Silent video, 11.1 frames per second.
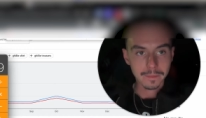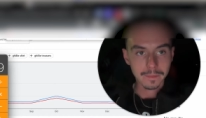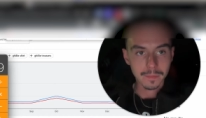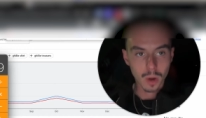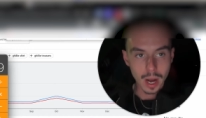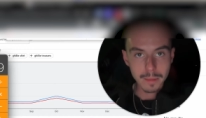
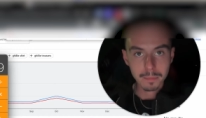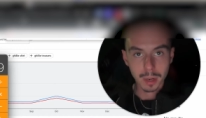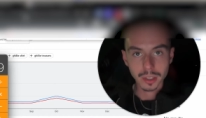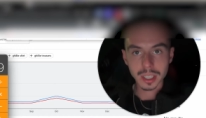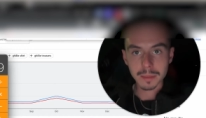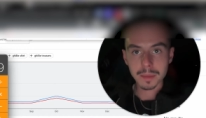right? Per
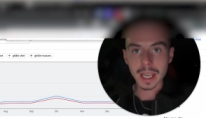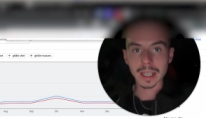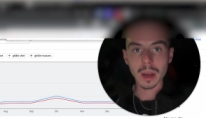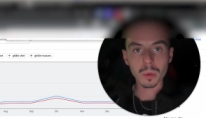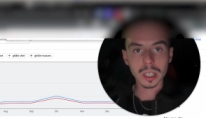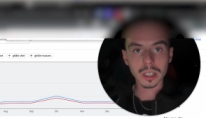CPA. Now
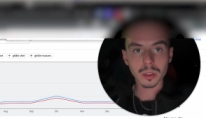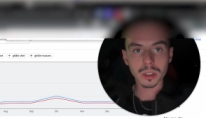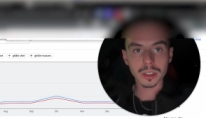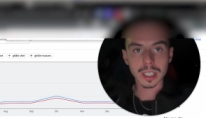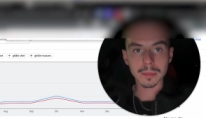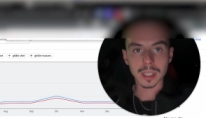we're going to do the
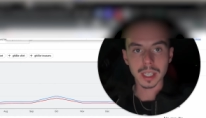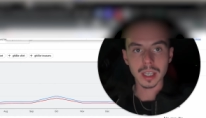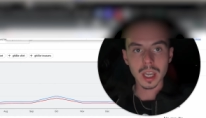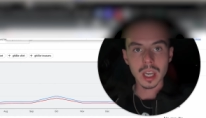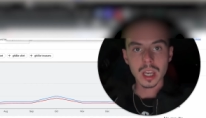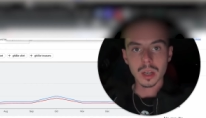same thing.
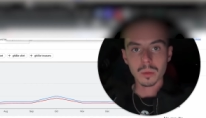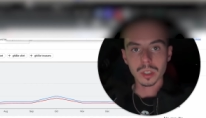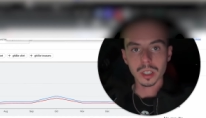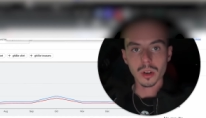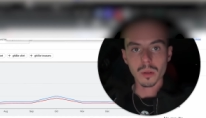We're going to go